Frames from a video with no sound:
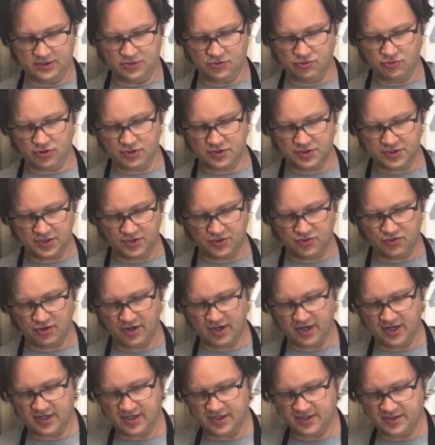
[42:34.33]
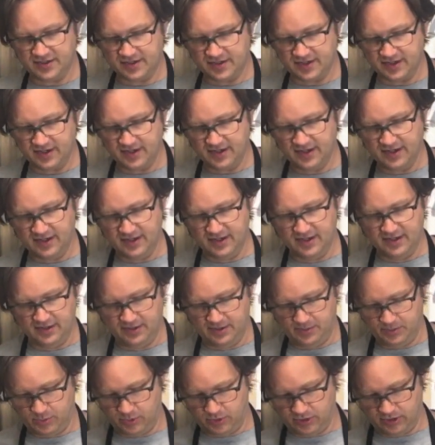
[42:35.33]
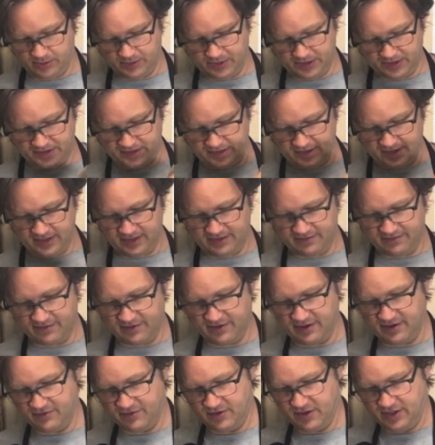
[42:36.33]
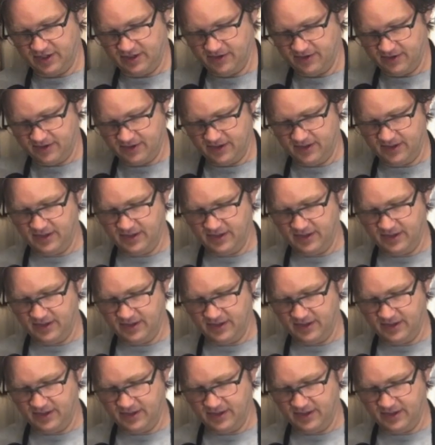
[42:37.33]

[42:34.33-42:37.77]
crooks and crannies. Boy, I'm gonna say that forever now.